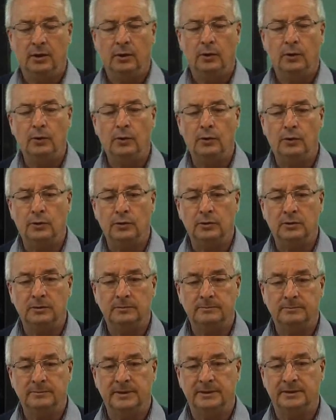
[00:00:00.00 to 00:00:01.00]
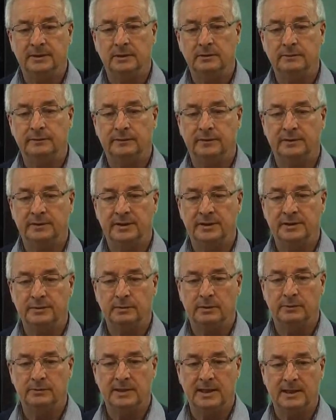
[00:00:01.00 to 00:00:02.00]
Or, and hopefully this
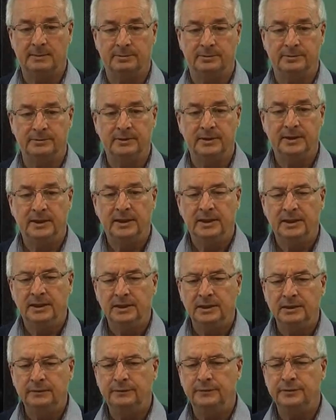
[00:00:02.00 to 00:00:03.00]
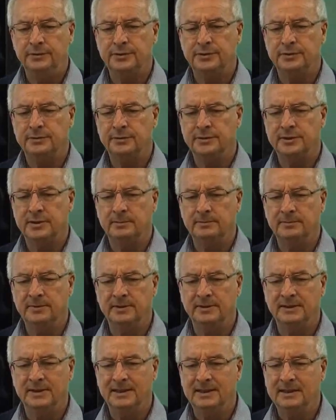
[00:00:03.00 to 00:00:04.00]
won't happen, if you saw
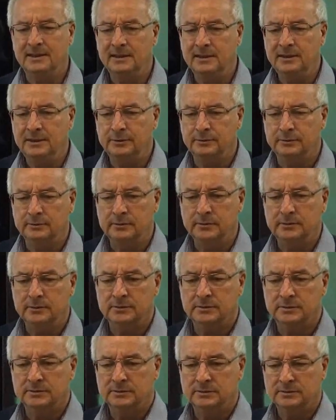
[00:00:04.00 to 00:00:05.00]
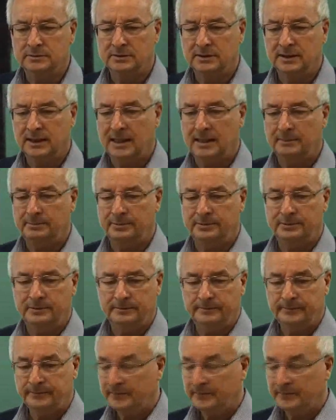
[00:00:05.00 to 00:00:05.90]
something illegal happen,